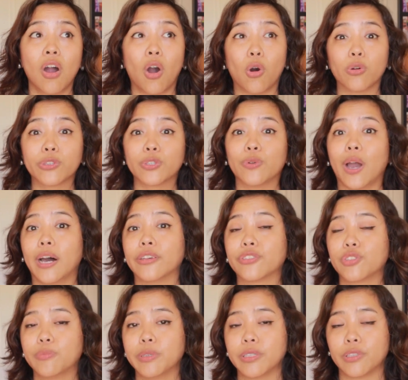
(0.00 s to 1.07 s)
Also, as
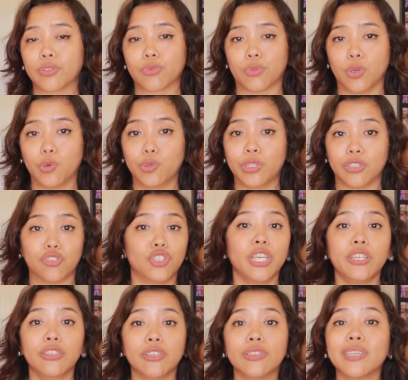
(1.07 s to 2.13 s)
your business grows and
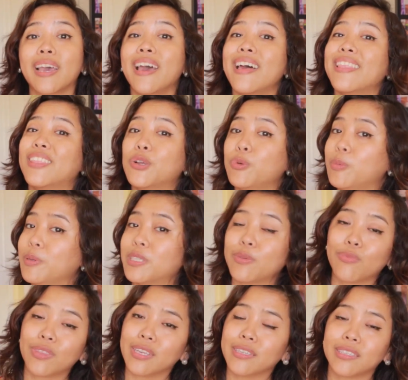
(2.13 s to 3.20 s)
changes, there will be
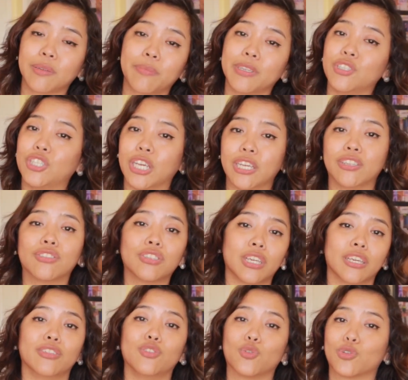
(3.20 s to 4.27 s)
some things that might change
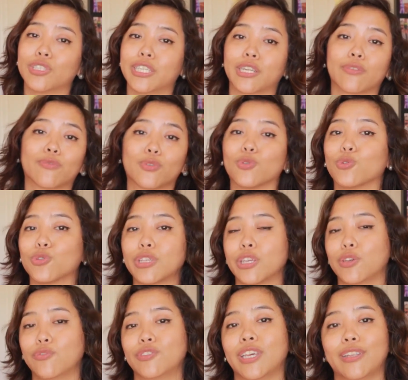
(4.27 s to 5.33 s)
in your set of rules that
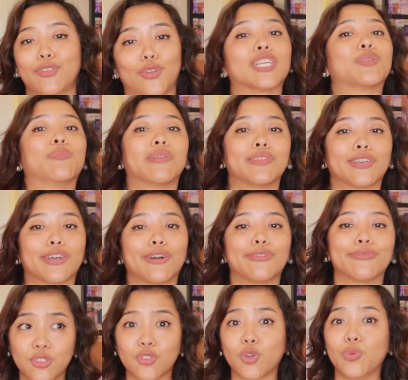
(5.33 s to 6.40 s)
you've set 6 months ago.
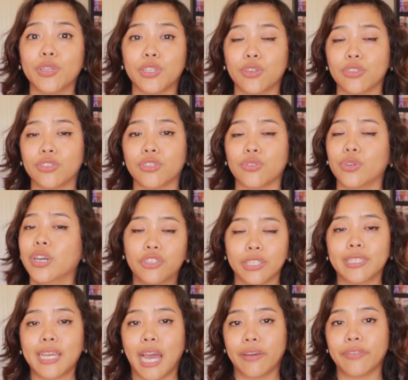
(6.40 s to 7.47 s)
So it's always good to
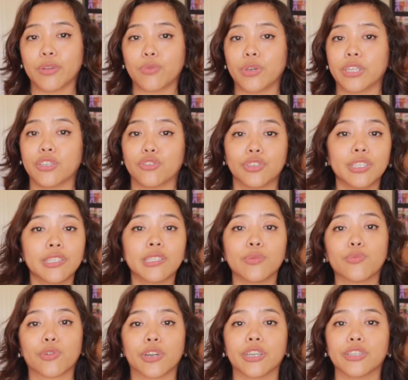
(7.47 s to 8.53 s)
just have it in your
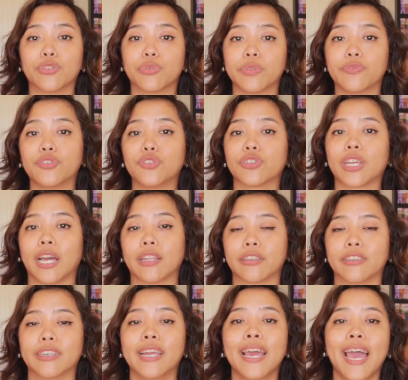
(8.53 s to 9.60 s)
system where you review your
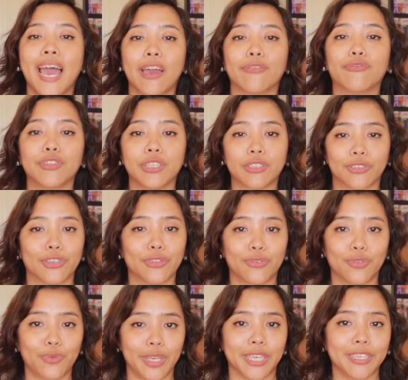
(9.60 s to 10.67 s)
calendar every start of
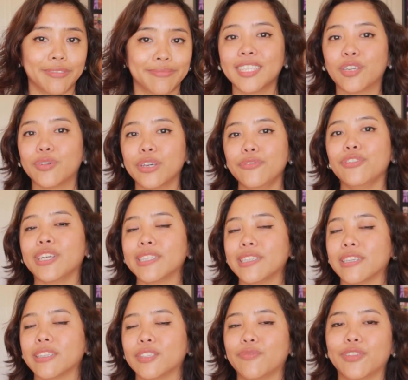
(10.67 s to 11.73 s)
the week. Now, if you guys
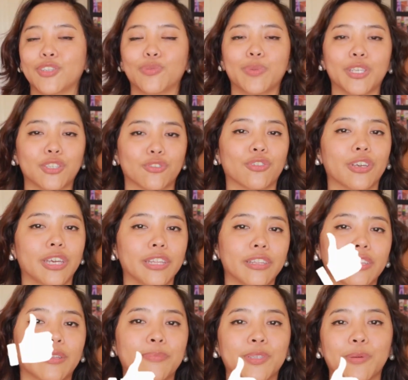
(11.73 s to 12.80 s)
like this video, make sure to hit
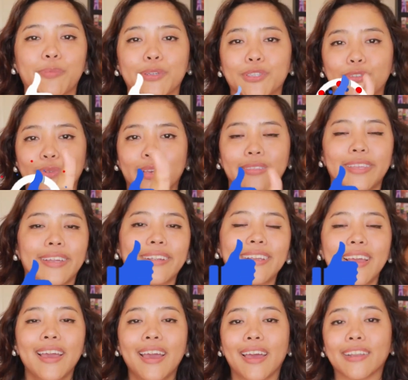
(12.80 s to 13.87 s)
the thumbs up button right there
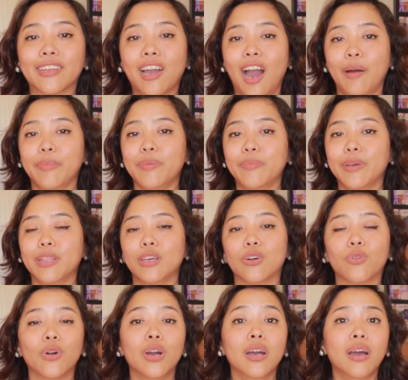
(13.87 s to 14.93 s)
and comment
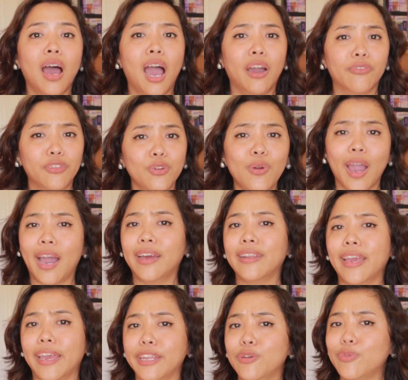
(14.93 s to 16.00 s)
below. Have you had
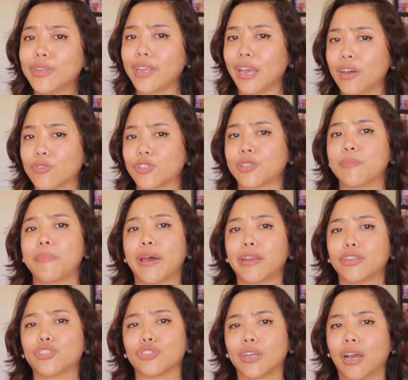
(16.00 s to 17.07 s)
anyone else
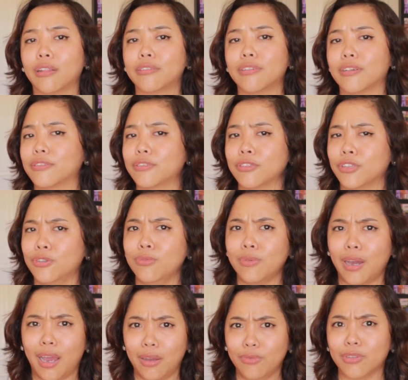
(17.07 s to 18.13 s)
manage your calendar other than
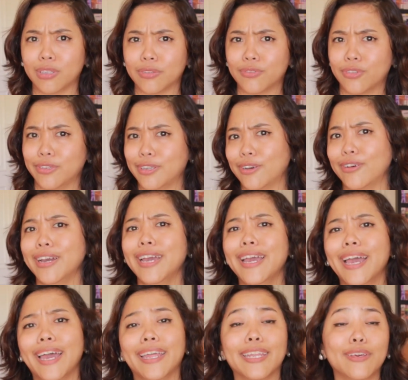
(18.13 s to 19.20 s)
you? I would love to know.
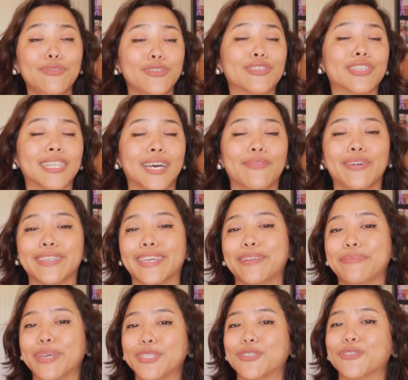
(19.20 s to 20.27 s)
And if you still haven't
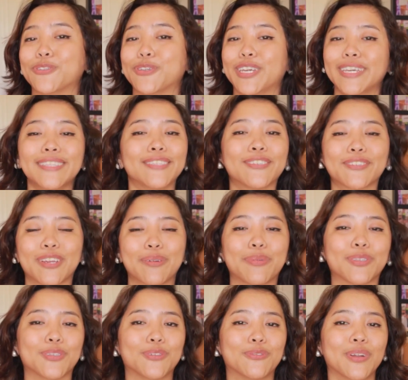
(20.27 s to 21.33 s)
yet, make sure to hit the subscribe
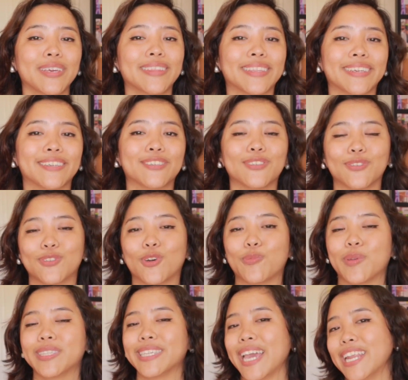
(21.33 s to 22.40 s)
button right there so you don't
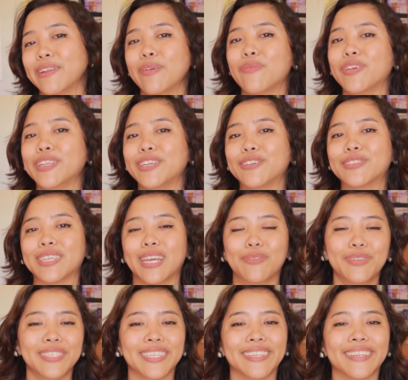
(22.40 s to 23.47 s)
miss any of my videos
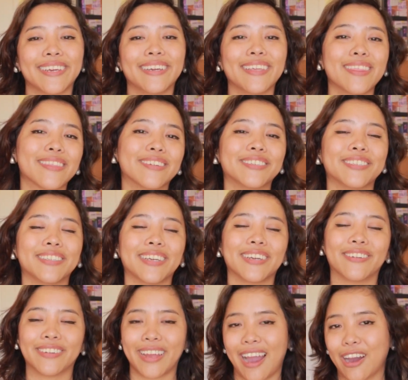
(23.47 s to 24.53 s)
every Sunday and
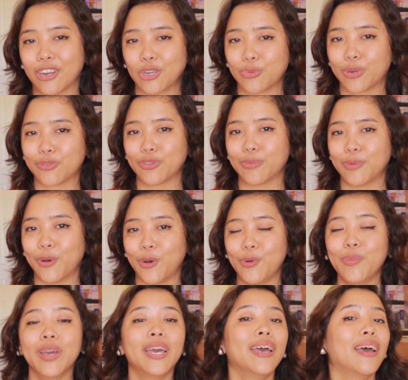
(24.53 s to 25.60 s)
Thursday on how to work from
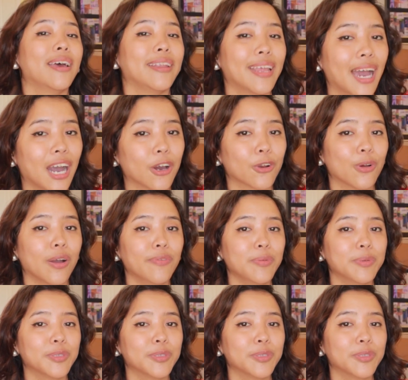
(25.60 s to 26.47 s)
home and how to have a